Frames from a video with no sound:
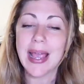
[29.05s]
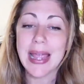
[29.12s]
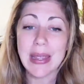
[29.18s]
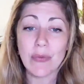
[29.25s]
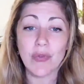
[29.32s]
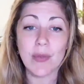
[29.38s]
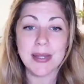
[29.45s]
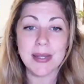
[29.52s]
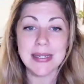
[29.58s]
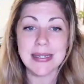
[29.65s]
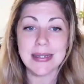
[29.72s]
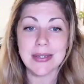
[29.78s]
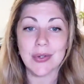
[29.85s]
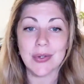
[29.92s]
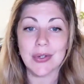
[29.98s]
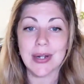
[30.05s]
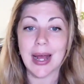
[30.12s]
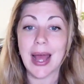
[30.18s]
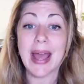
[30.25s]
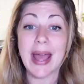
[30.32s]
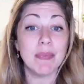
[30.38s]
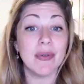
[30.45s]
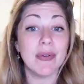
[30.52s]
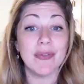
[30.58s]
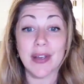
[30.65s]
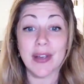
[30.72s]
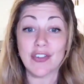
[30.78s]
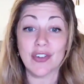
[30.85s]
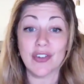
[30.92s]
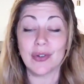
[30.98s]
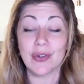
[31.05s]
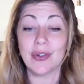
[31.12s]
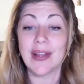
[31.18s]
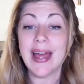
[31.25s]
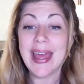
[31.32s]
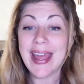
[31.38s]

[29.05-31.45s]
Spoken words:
every business owner and professional,